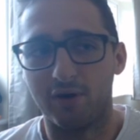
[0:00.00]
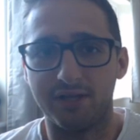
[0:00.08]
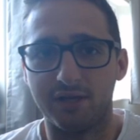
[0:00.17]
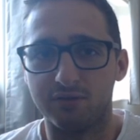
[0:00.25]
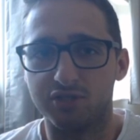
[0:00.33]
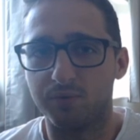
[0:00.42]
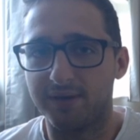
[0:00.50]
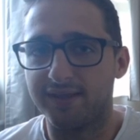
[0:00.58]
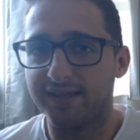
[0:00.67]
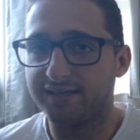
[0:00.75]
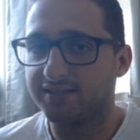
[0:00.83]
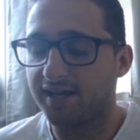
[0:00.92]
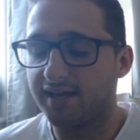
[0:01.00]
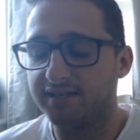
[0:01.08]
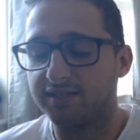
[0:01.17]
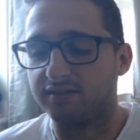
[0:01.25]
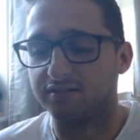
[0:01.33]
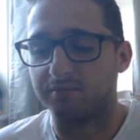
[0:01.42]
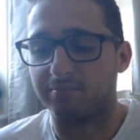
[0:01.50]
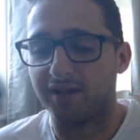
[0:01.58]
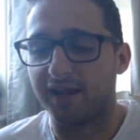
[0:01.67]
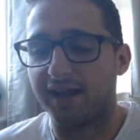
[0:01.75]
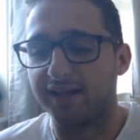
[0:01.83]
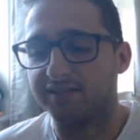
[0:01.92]
used to it these days in terms of
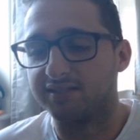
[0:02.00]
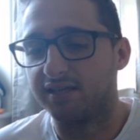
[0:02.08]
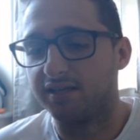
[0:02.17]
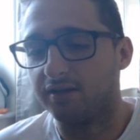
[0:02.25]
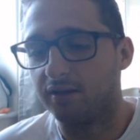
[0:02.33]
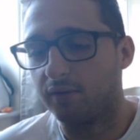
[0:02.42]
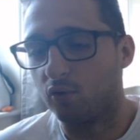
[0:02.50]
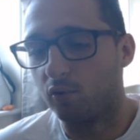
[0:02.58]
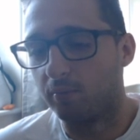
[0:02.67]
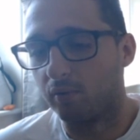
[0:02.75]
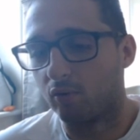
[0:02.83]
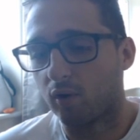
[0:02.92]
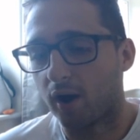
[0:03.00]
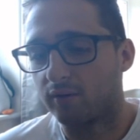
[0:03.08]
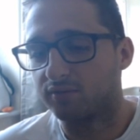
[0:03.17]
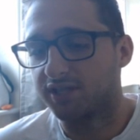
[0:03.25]
playing against it. You know, the AWPer will crouch